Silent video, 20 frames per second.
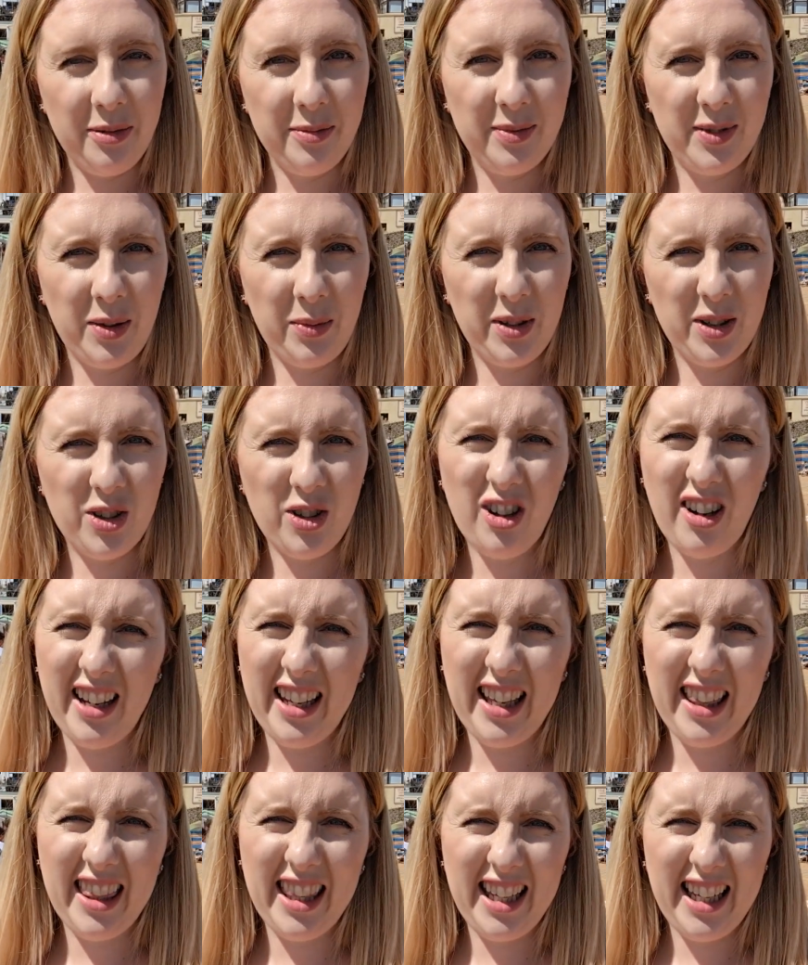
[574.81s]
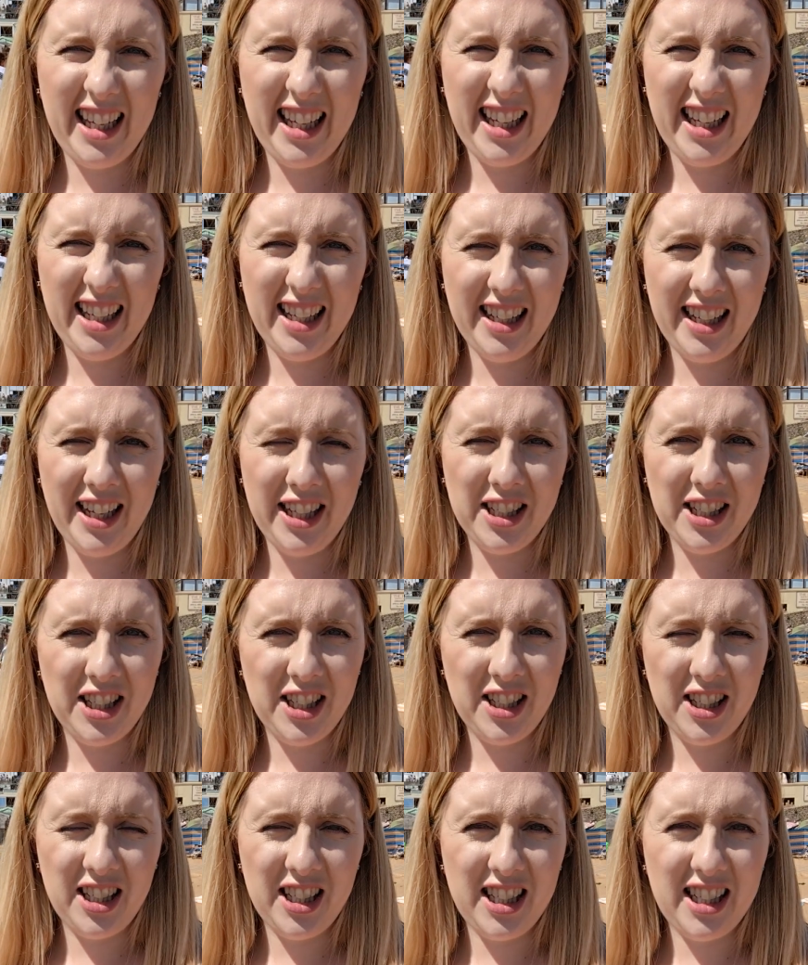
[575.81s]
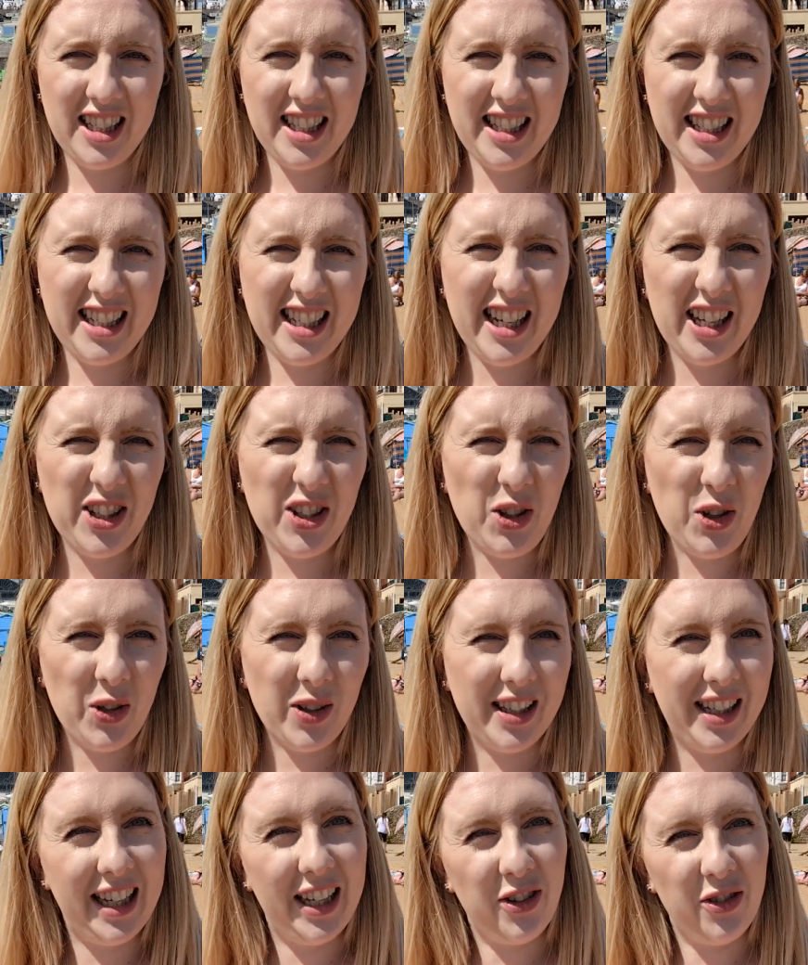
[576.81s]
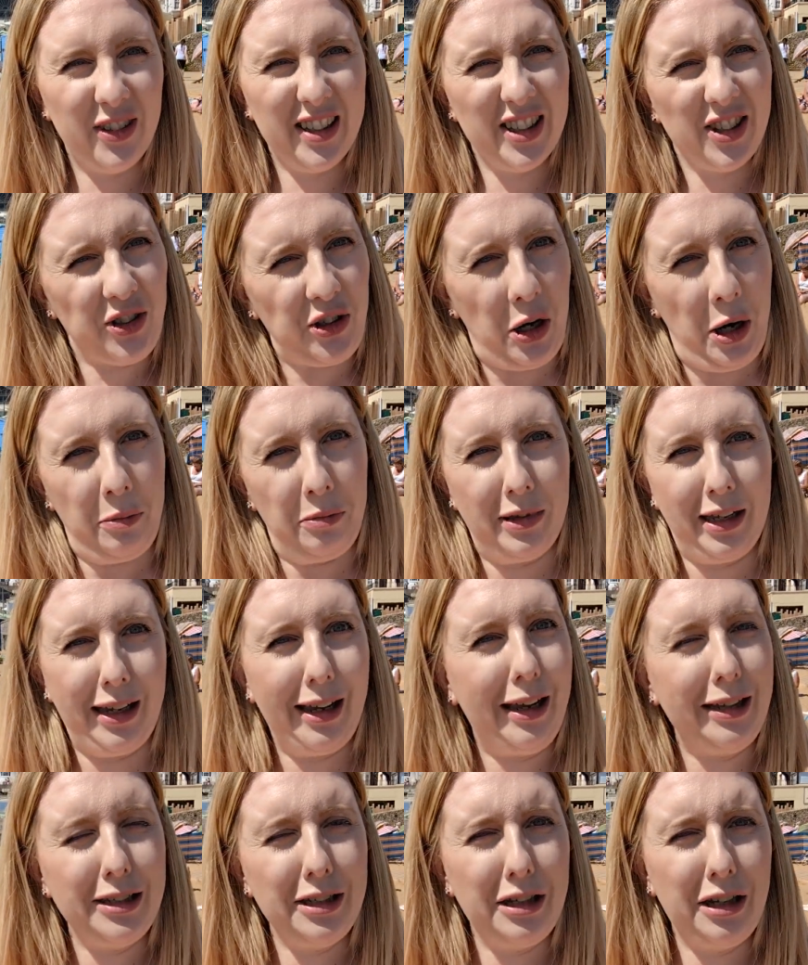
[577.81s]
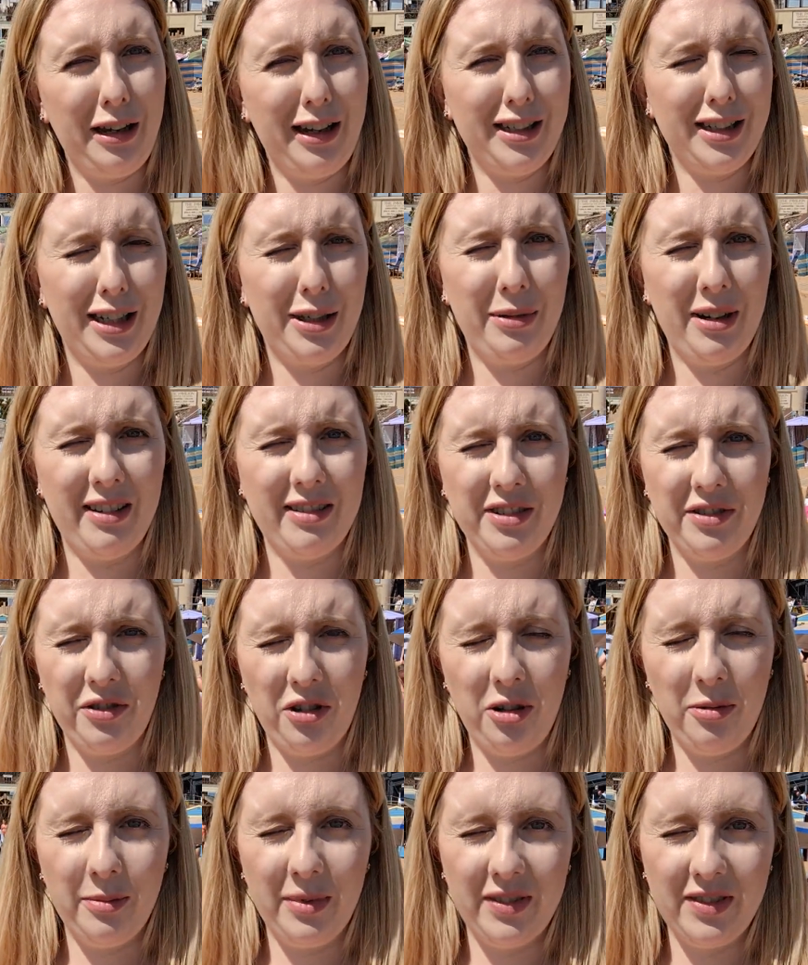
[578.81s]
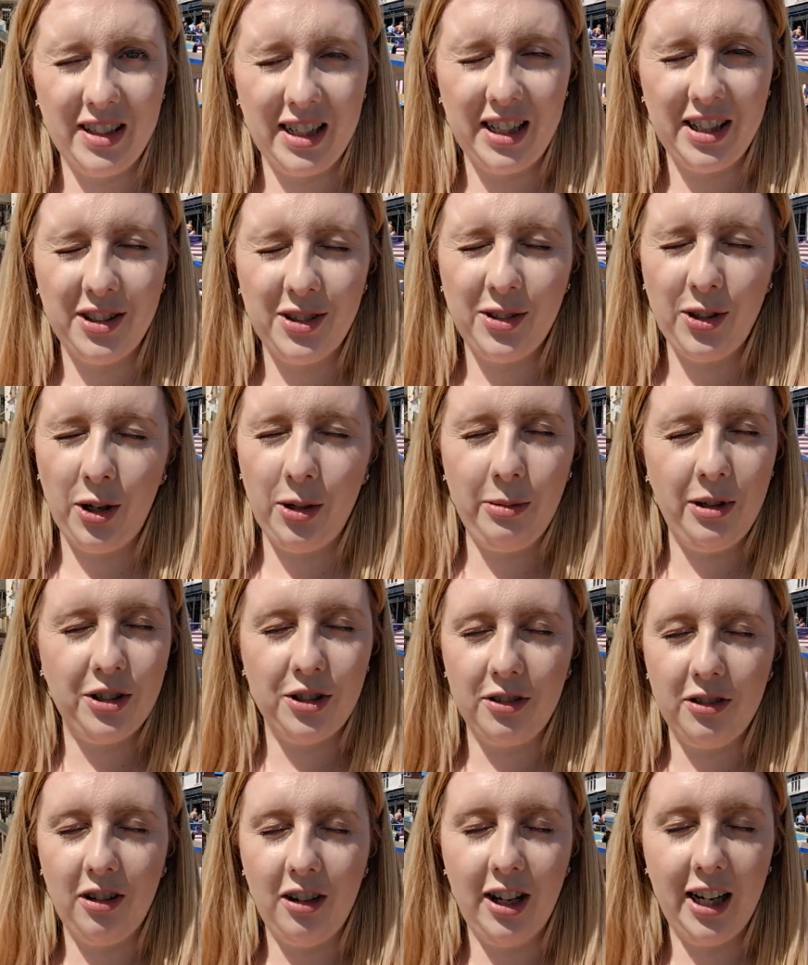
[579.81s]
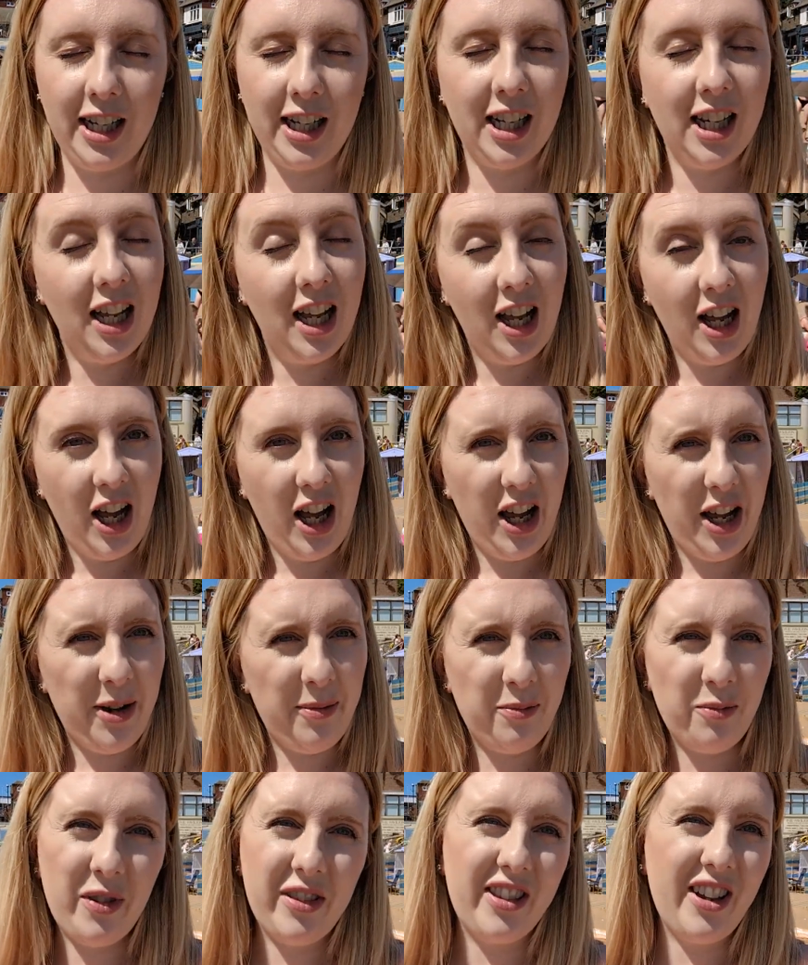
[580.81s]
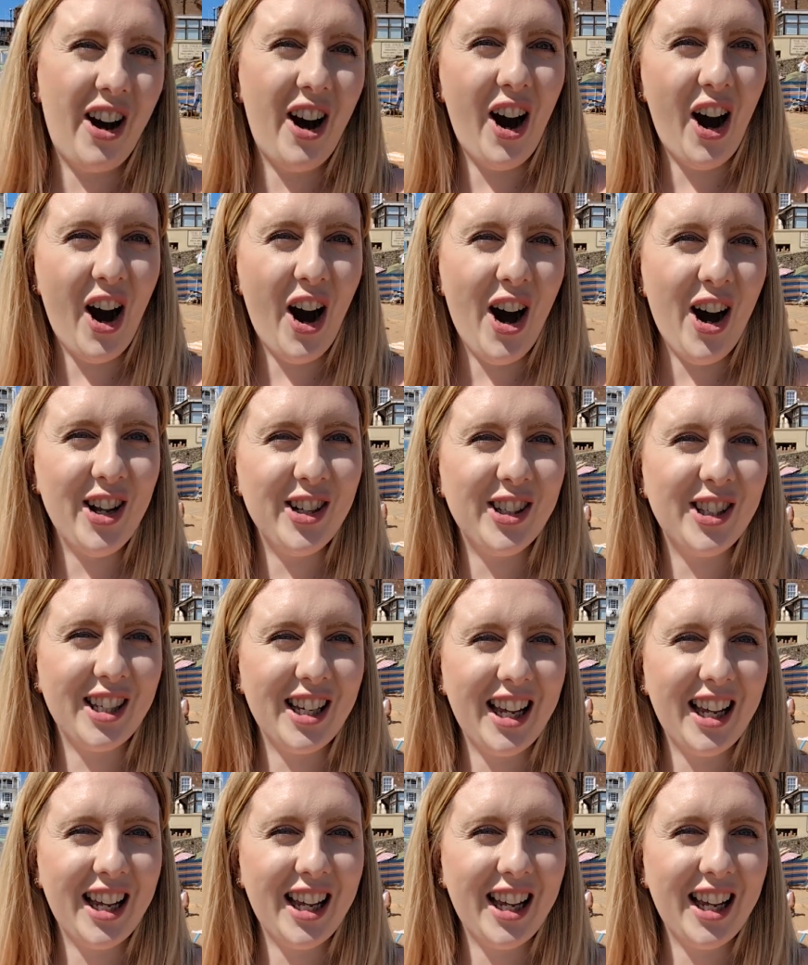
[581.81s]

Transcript: So we're trying the TikTok thing or Instagram thing. I don't know actually where it's from, but I've seen it so much online. With the heart.